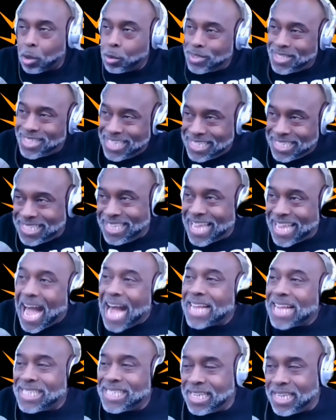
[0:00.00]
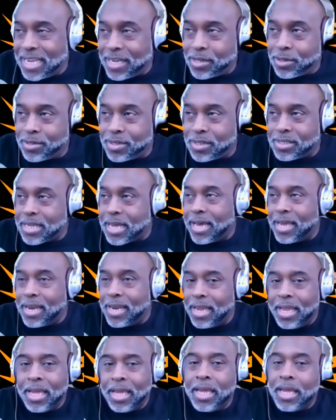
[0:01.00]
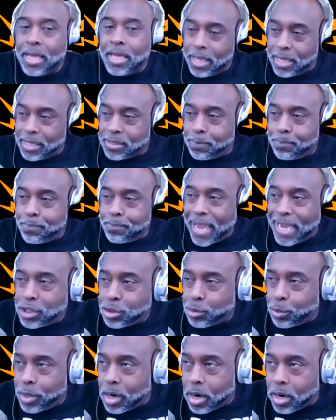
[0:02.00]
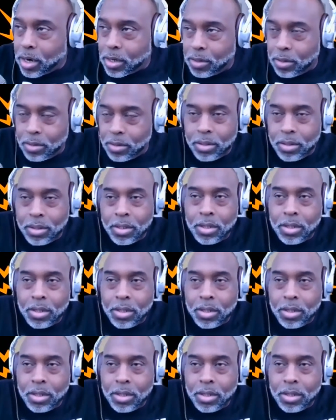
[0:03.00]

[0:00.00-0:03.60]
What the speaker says: OCC, Occidental society is patriarchal.